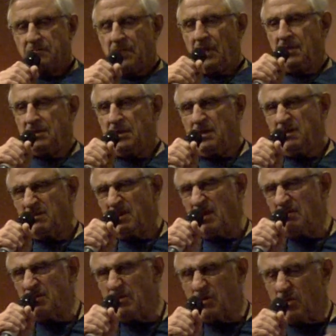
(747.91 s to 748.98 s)
But it, it
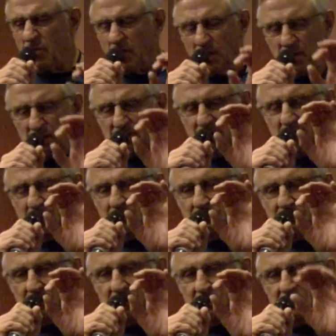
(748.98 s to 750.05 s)
gives you, you know, a little tiny
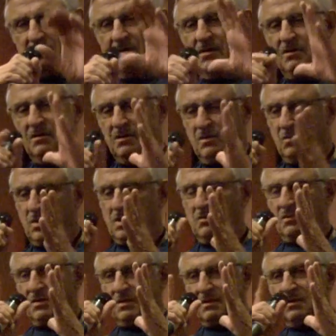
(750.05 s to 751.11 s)
font, you're
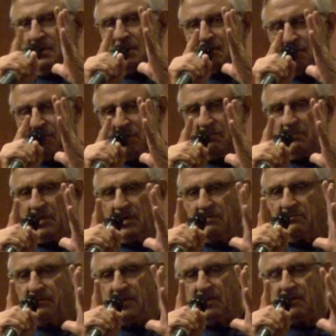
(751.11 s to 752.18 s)
working with a pretty big
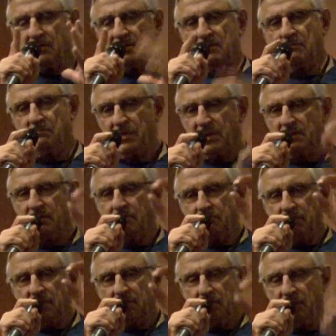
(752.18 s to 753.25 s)
field,
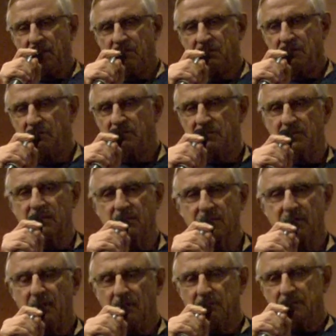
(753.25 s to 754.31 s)
big, big pixels.
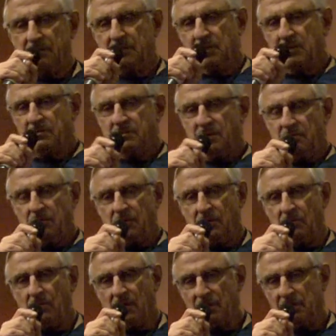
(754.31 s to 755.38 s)
Uh, you can see
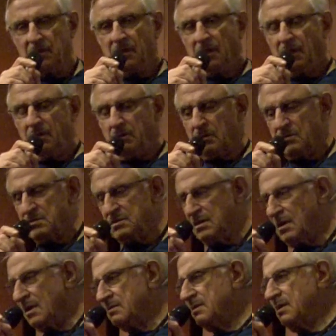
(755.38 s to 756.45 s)
pretty well. And you can
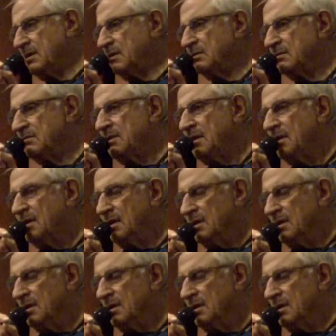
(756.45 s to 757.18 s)
see, I think it,